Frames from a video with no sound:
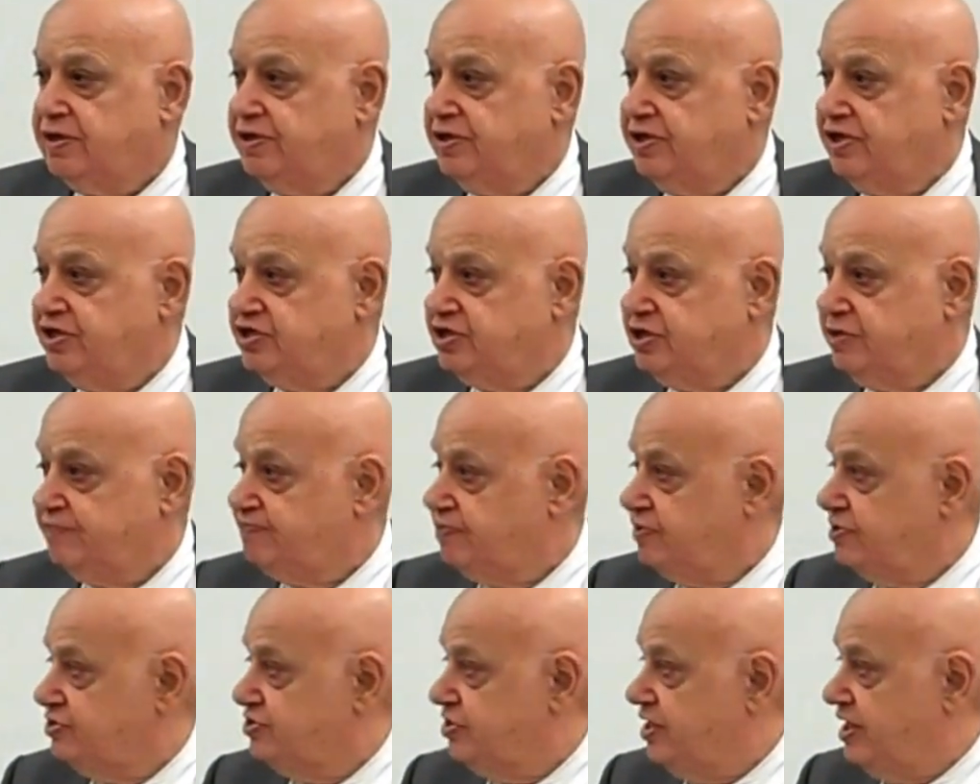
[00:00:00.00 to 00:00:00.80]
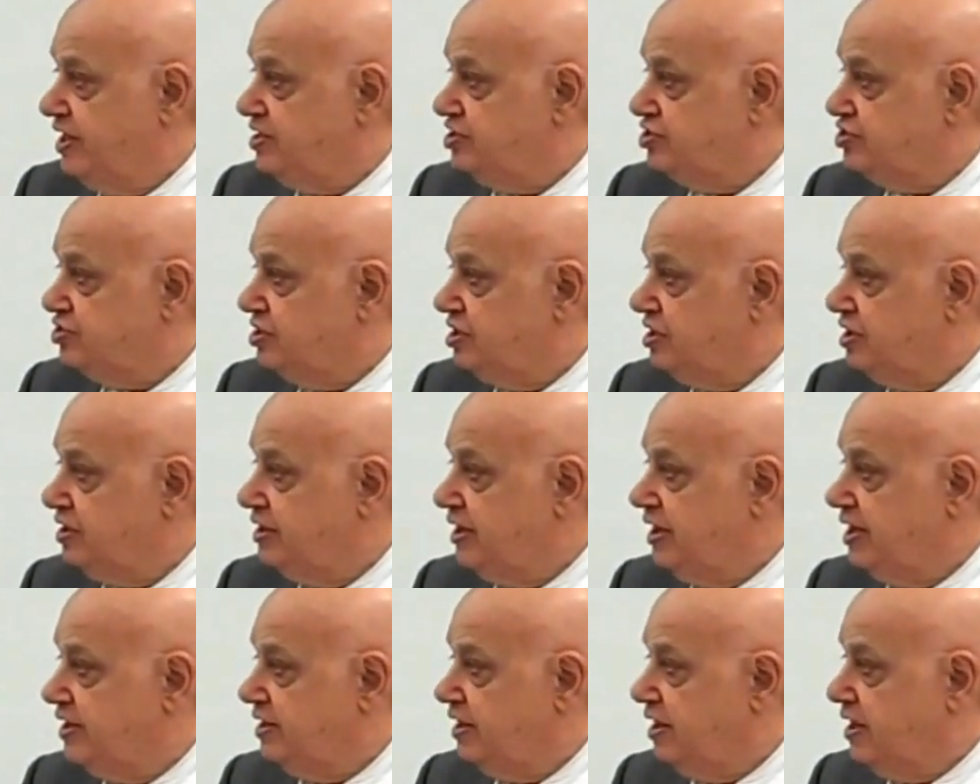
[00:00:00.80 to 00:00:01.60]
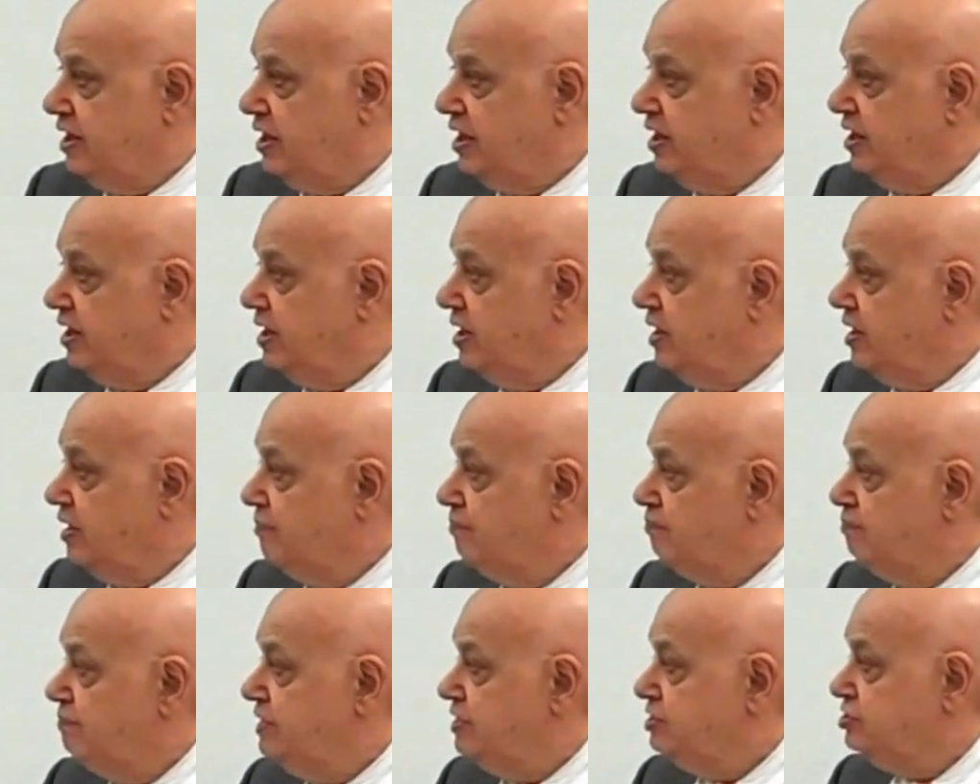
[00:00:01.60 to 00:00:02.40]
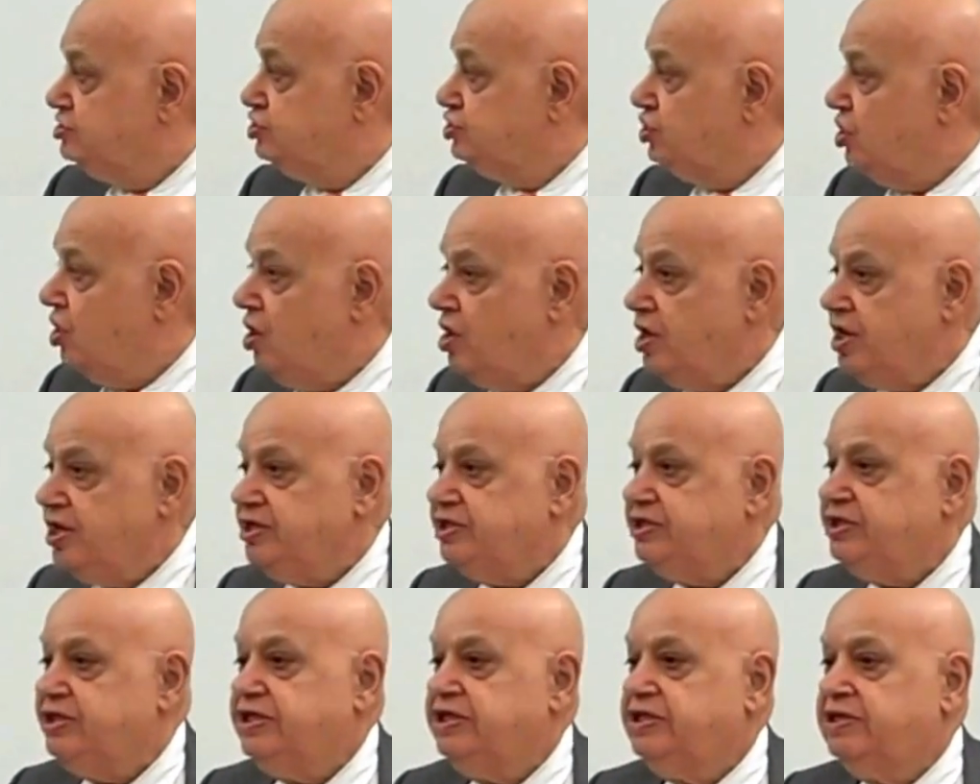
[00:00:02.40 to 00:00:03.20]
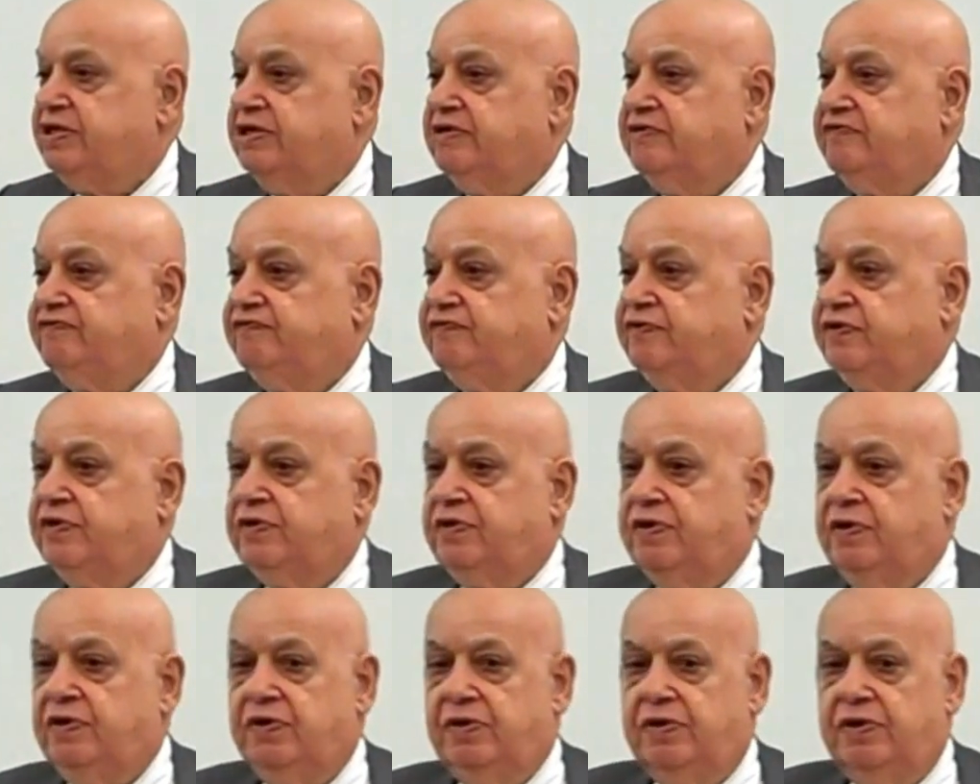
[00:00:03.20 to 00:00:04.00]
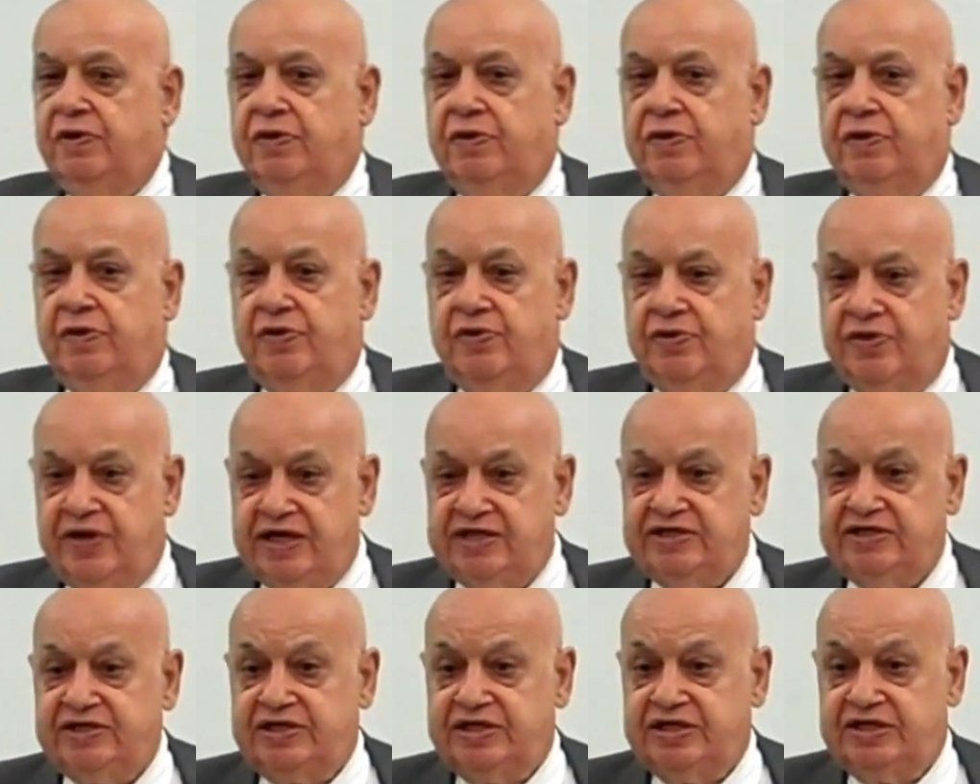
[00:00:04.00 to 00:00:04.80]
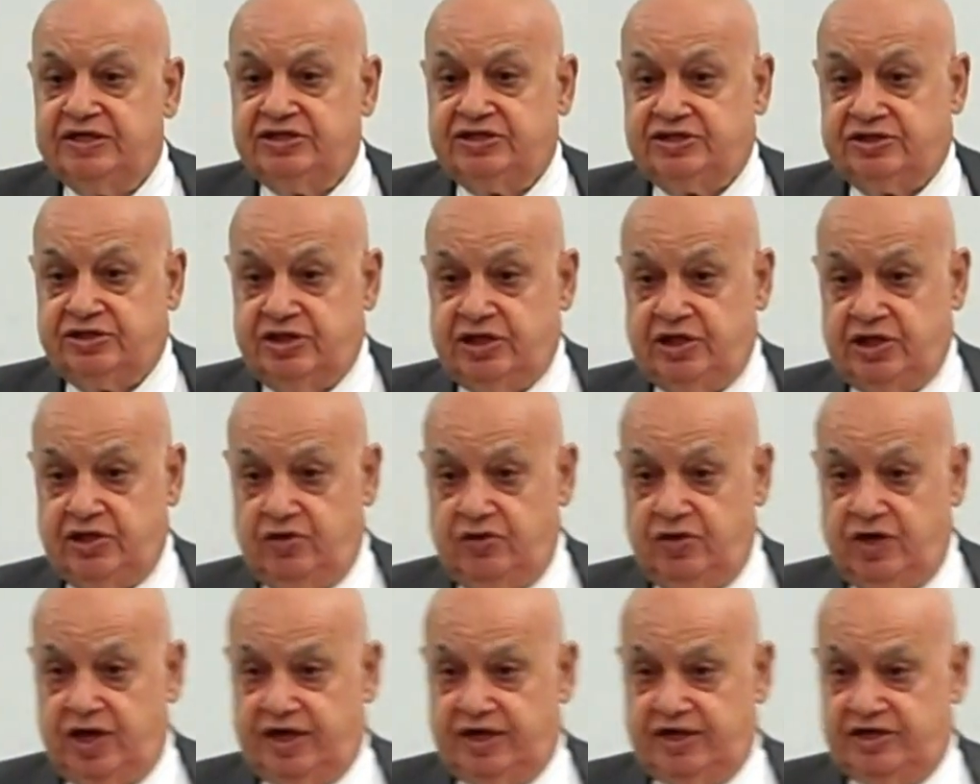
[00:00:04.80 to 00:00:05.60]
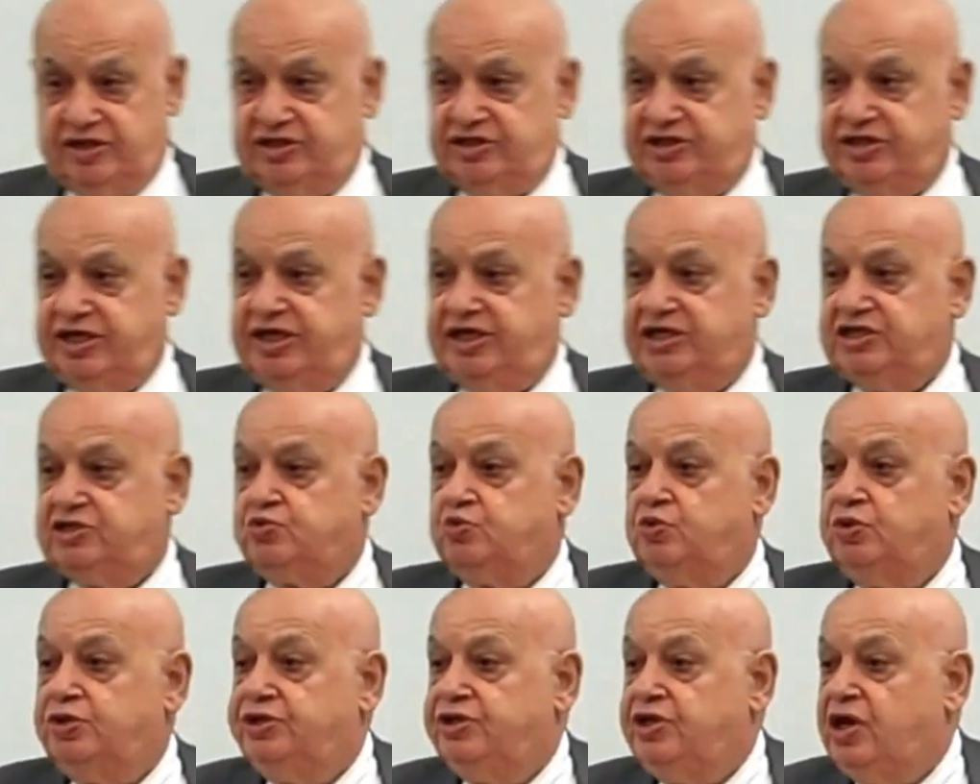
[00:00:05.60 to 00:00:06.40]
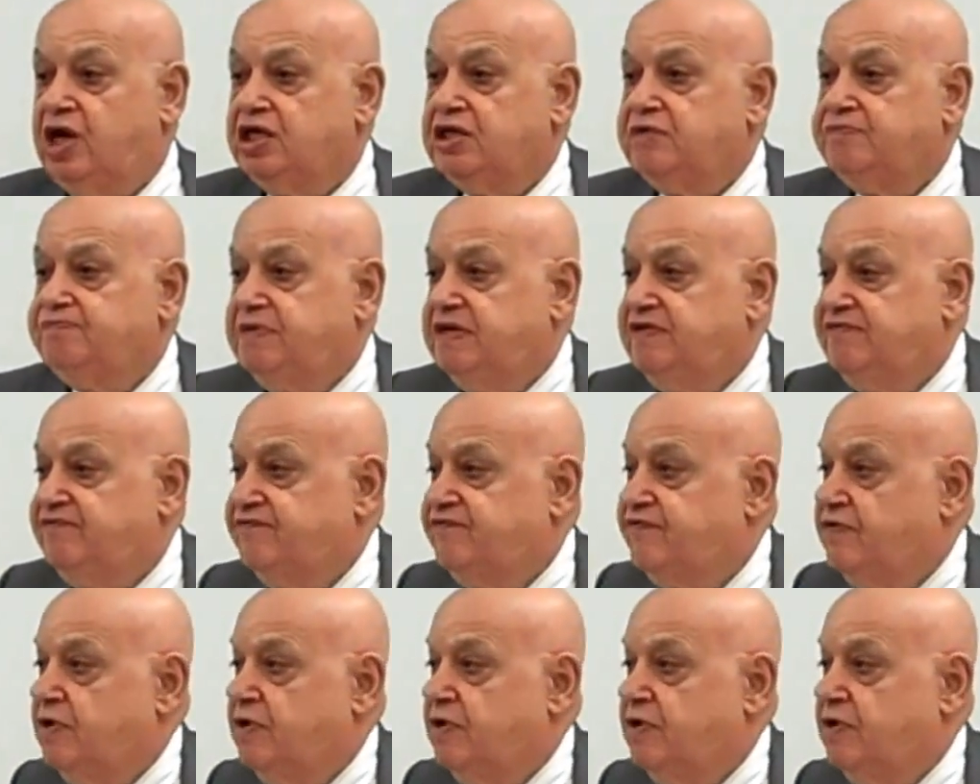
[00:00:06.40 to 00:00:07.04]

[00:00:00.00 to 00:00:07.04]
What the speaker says: there's a projection that a majority of residents in the United States will not be